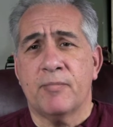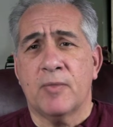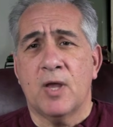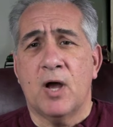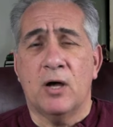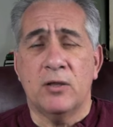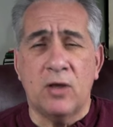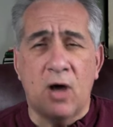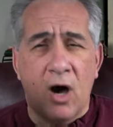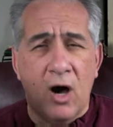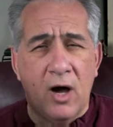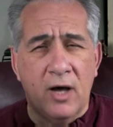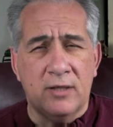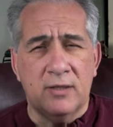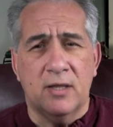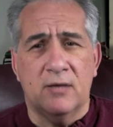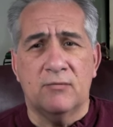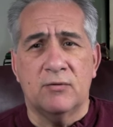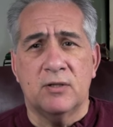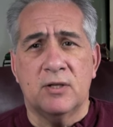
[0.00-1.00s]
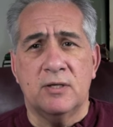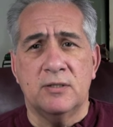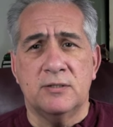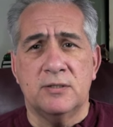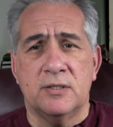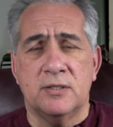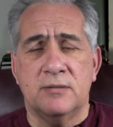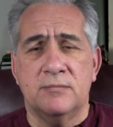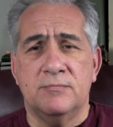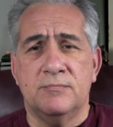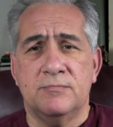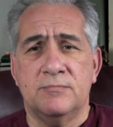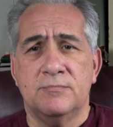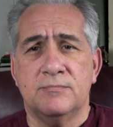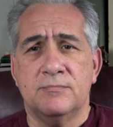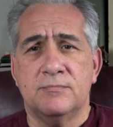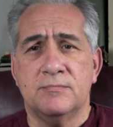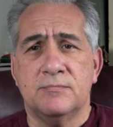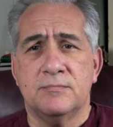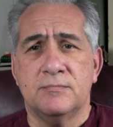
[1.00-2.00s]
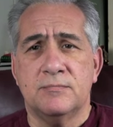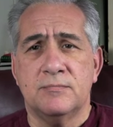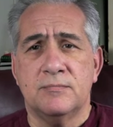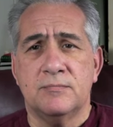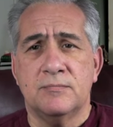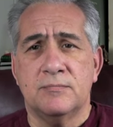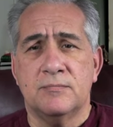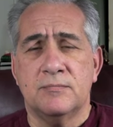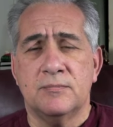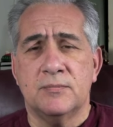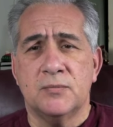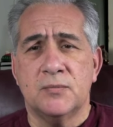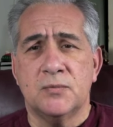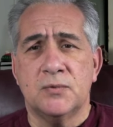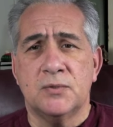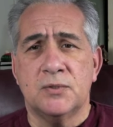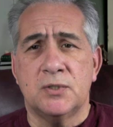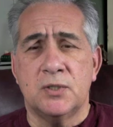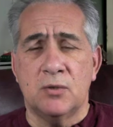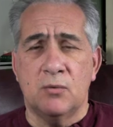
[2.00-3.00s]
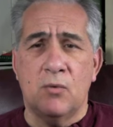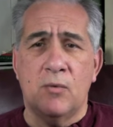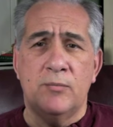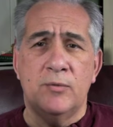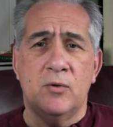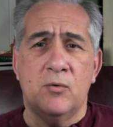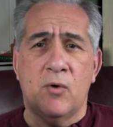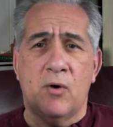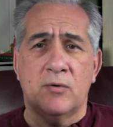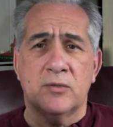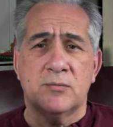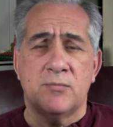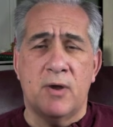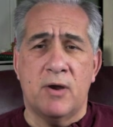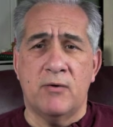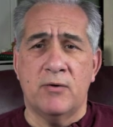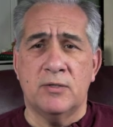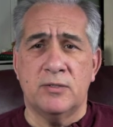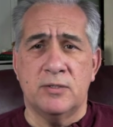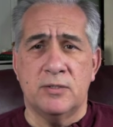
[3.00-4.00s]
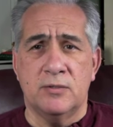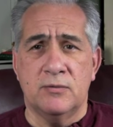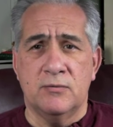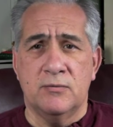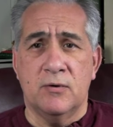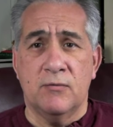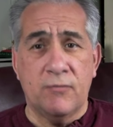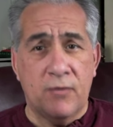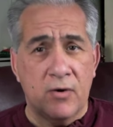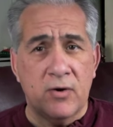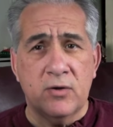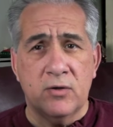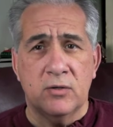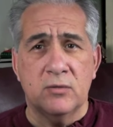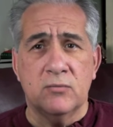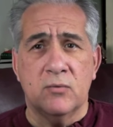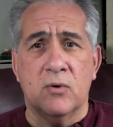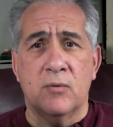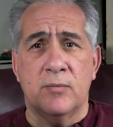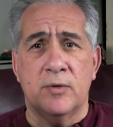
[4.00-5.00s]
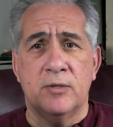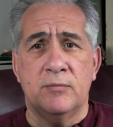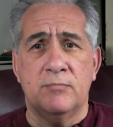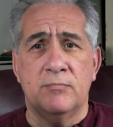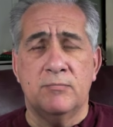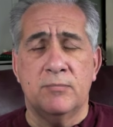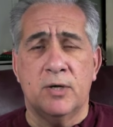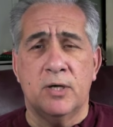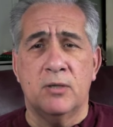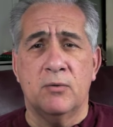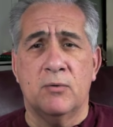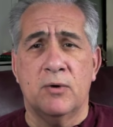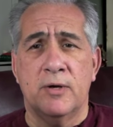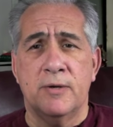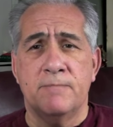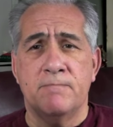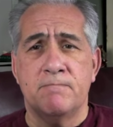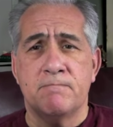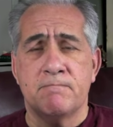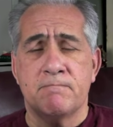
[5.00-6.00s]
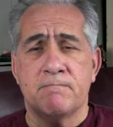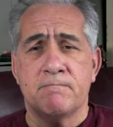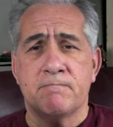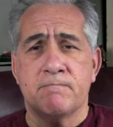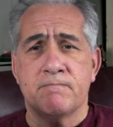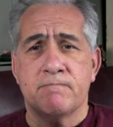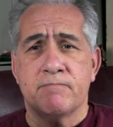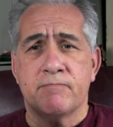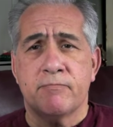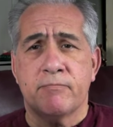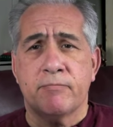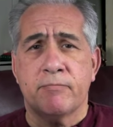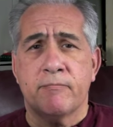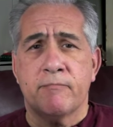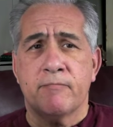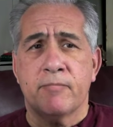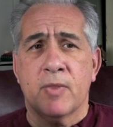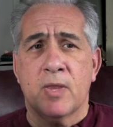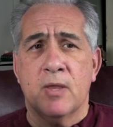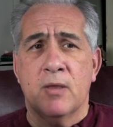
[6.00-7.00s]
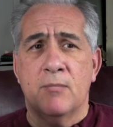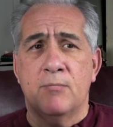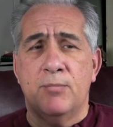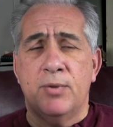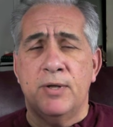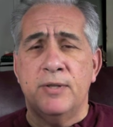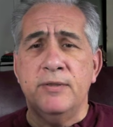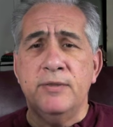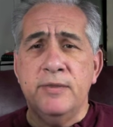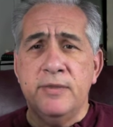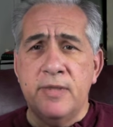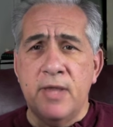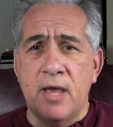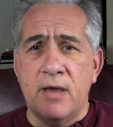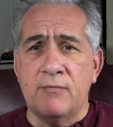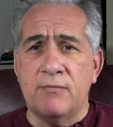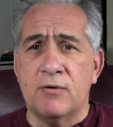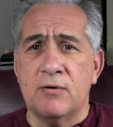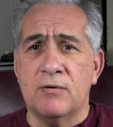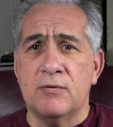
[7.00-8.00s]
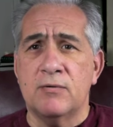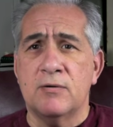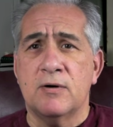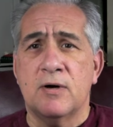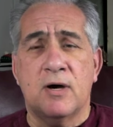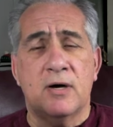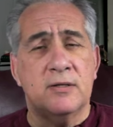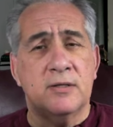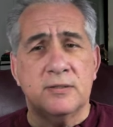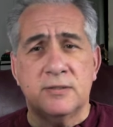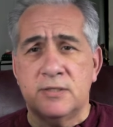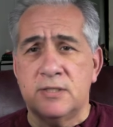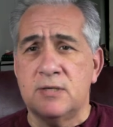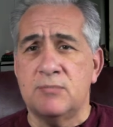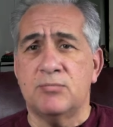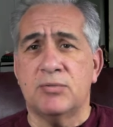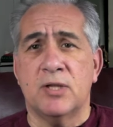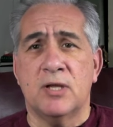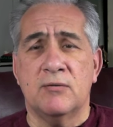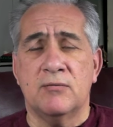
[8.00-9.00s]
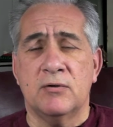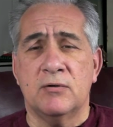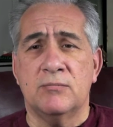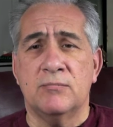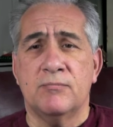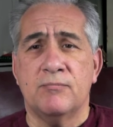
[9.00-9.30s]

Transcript: On a high level I did. To the woman who I was married to. A very good woman, by the way. But never on a deep level.